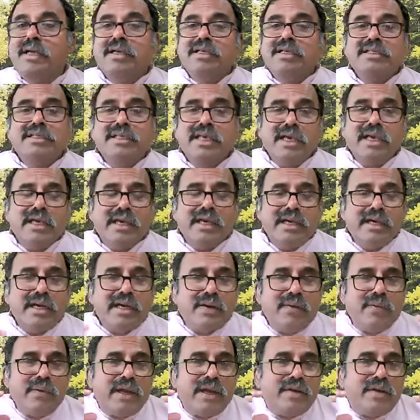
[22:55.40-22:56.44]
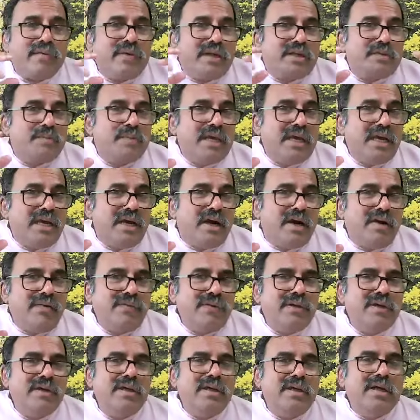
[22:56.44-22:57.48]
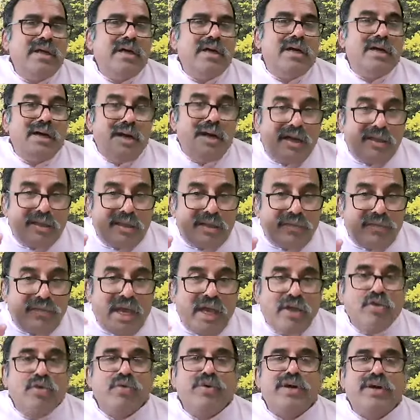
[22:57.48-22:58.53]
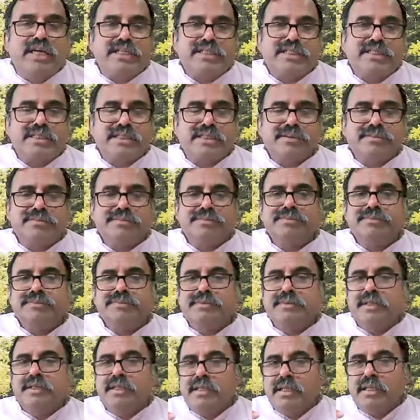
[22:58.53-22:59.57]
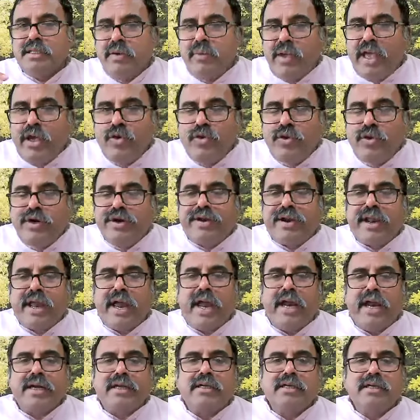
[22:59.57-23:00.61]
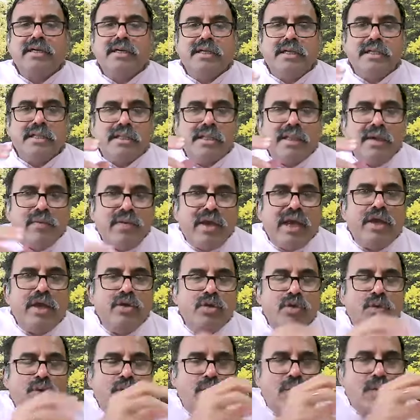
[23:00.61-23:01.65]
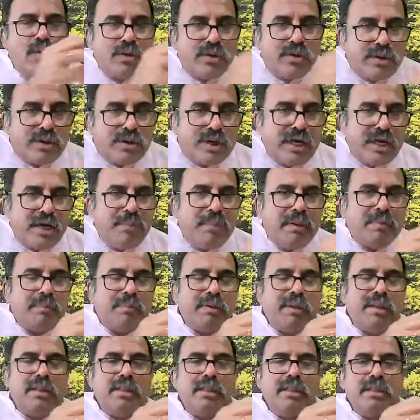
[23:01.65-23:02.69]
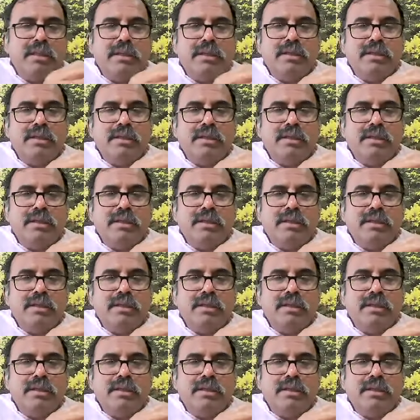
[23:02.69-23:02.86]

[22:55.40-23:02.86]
See, here we are speaking of the way you dress, the way you interact, the way you treat people.